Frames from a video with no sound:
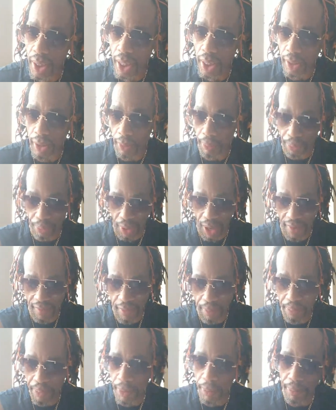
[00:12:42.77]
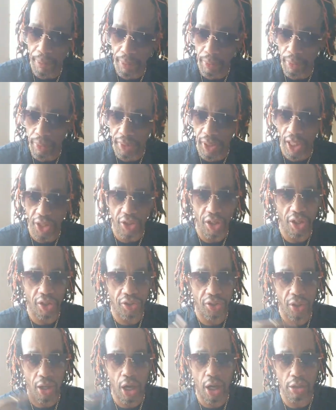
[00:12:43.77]
The private people, they charge
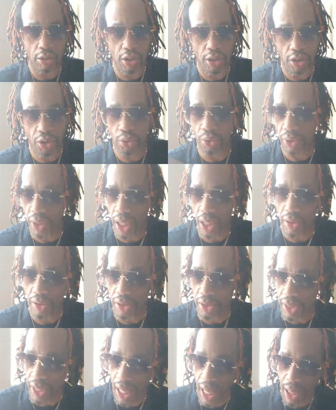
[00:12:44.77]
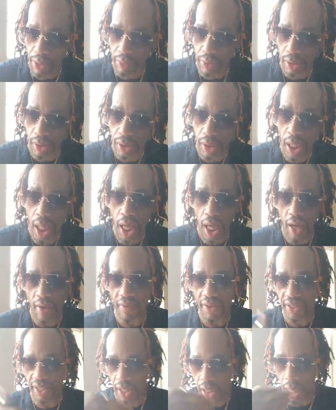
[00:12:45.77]
hundreds to thousands an hour. If
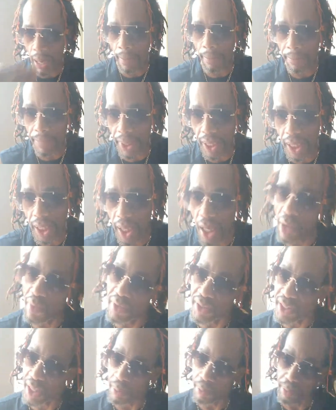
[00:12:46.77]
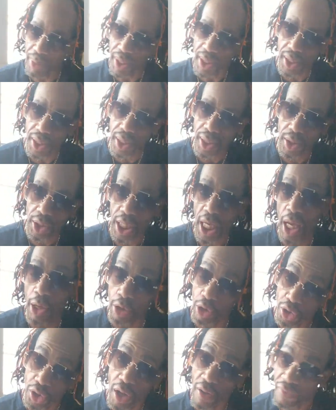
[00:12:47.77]
it's a company, if it's a business, yeah,
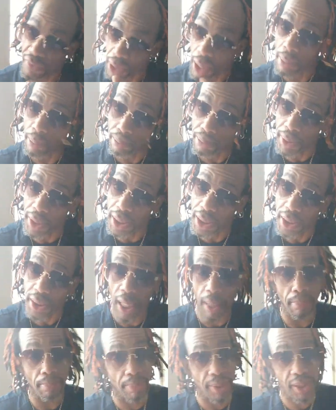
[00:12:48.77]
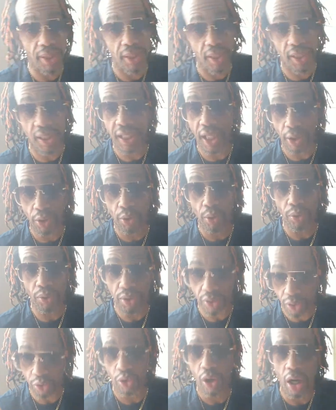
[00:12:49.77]
because you have companies and businesses that use
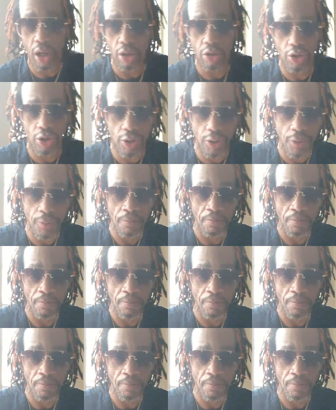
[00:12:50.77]
astrologers.